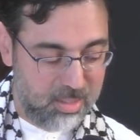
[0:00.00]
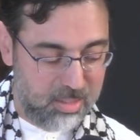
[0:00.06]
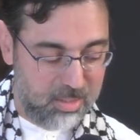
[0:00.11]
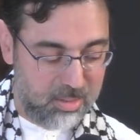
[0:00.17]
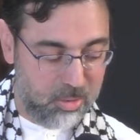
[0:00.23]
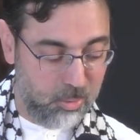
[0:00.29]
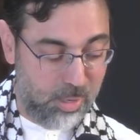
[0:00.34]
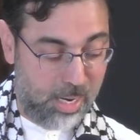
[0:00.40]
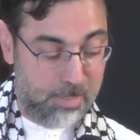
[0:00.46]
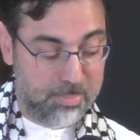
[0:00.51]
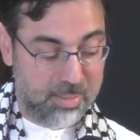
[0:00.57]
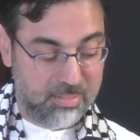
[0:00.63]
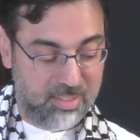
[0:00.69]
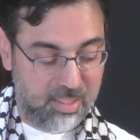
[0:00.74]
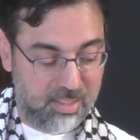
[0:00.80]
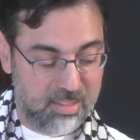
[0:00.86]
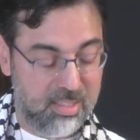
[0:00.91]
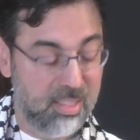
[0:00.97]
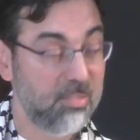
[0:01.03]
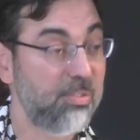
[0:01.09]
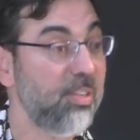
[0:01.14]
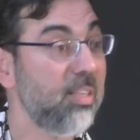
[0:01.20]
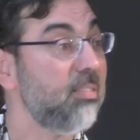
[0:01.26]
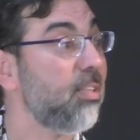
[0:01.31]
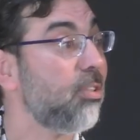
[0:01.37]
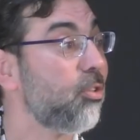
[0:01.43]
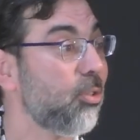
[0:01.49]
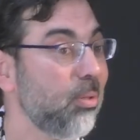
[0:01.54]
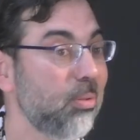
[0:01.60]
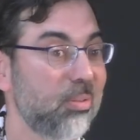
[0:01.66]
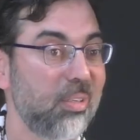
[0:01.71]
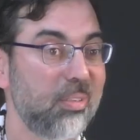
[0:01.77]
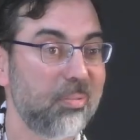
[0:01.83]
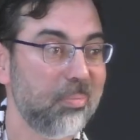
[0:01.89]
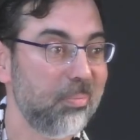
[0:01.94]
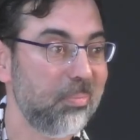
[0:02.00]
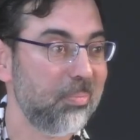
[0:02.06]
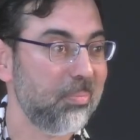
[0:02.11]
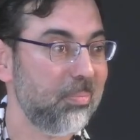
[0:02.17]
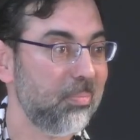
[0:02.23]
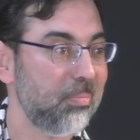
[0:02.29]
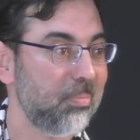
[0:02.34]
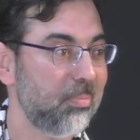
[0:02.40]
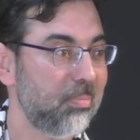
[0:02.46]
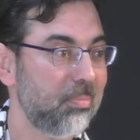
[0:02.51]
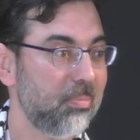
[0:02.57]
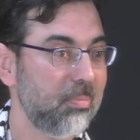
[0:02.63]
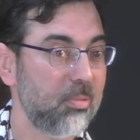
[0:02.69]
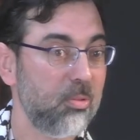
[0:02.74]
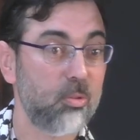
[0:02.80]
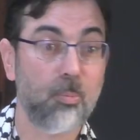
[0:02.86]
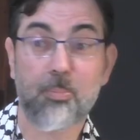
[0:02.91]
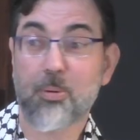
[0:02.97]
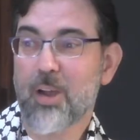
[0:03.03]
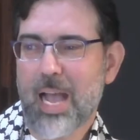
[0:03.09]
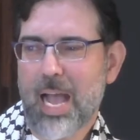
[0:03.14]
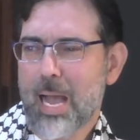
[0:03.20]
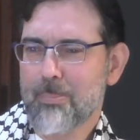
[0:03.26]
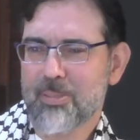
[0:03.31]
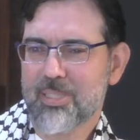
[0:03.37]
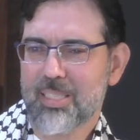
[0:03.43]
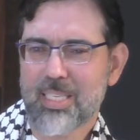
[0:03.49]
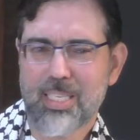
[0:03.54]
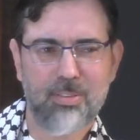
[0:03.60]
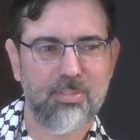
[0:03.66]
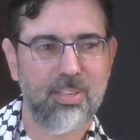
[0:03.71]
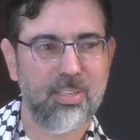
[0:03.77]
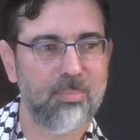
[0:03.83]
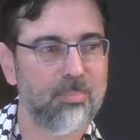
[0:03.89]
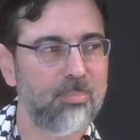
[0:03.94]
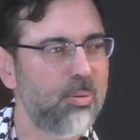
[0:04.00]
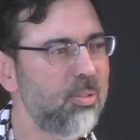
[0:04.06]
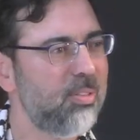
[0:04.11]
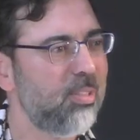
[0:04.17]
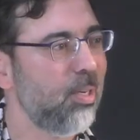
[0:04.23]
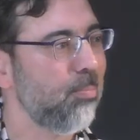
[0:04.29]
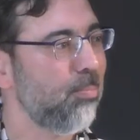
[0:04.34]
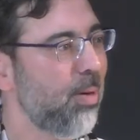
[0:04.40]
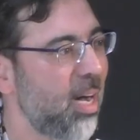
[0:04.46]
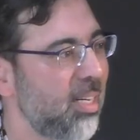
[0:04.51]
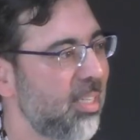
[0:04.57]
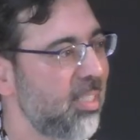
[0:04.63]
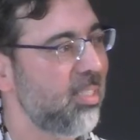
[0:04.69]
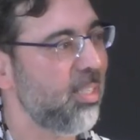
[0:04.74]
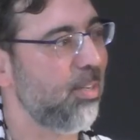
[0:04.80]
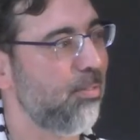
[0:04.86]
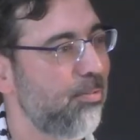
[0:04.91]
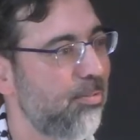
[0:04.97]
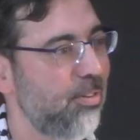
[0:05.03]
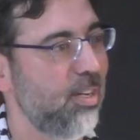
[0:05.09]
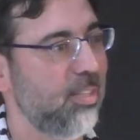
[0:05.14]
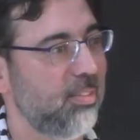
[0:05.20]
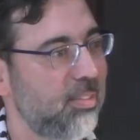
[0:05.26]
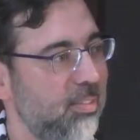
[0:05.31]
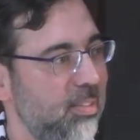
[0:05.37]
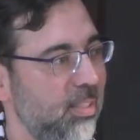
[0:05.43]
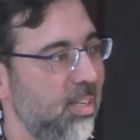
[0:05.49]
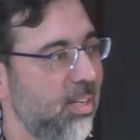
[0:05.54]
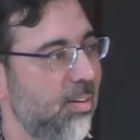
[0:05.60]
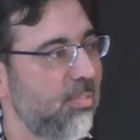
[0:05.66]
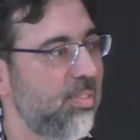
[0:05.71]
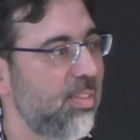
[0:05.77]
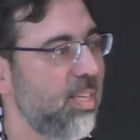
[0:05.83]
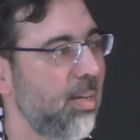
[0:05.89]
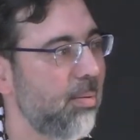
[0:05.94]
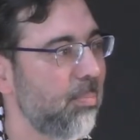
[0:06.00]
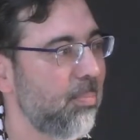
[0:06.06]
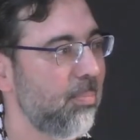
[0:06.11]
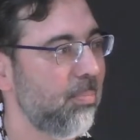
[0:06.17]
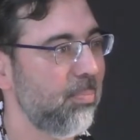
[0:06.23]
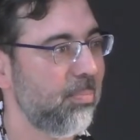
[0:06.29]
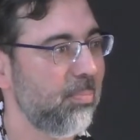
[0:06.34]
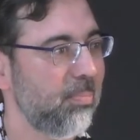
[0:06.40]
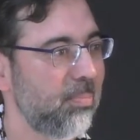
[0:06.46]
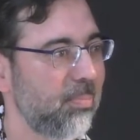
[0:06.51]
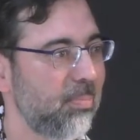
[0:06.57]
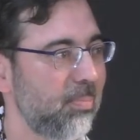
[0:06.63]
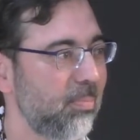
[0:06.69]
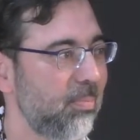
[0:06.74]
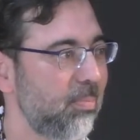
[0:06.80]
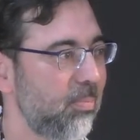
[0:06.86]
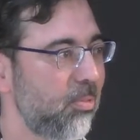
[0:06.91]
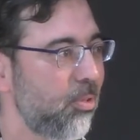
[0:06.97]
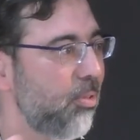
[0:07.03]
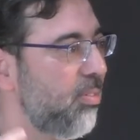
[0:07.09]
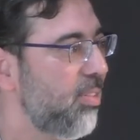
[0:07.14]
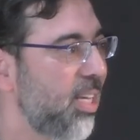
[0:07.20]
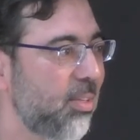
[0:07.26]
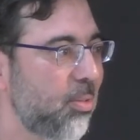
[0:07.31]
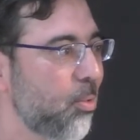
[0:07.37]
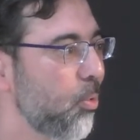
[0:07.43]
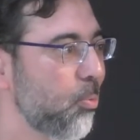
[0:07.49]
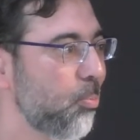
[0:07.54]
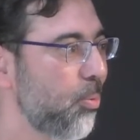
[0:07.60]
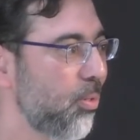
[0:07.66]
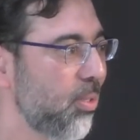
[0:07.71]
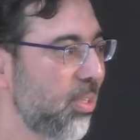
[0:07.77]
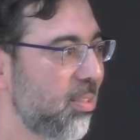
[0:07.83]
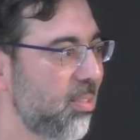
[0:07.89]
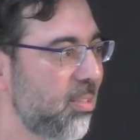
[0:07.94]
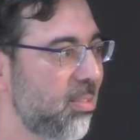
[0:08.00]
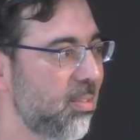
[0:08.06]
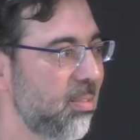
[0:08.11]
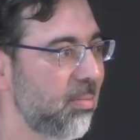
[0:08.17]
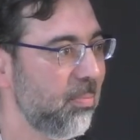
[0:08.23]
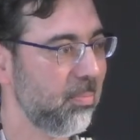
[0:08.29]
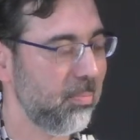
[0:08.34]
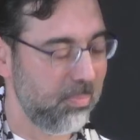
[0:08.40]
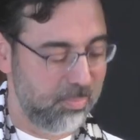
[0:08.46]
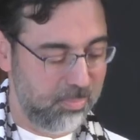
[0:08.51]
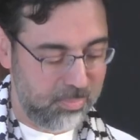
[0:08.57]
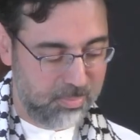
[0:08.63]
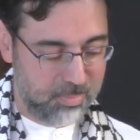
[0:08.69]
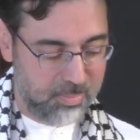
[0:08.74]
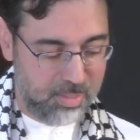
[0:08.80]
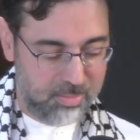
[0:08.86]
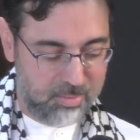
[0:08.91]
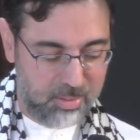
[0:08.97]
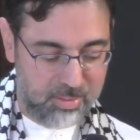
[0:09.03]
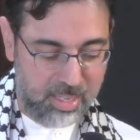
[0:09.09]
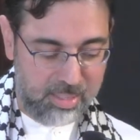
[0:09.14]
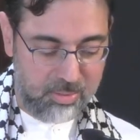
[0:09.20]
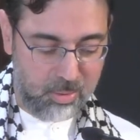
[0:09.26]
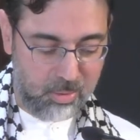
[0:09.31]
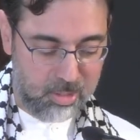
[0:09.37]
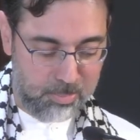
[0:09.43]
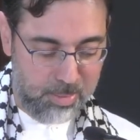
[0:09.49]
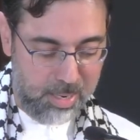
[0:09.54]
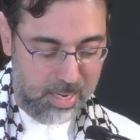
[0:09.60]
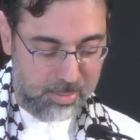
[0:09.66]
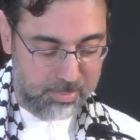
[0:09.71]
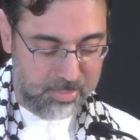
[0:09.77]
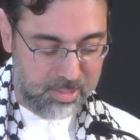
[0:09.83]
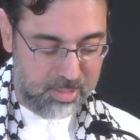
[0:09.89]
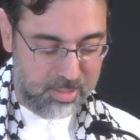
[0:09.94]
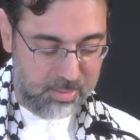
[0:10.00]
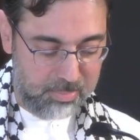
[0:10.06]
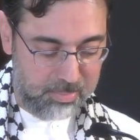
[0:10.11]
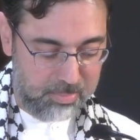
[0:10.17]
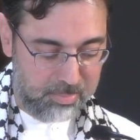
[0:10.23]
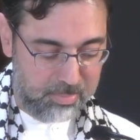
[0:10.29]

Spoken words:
to wipe the tears and feed the children, to perhaps even put their bodies in front of them to take those bullets and to take those bombs.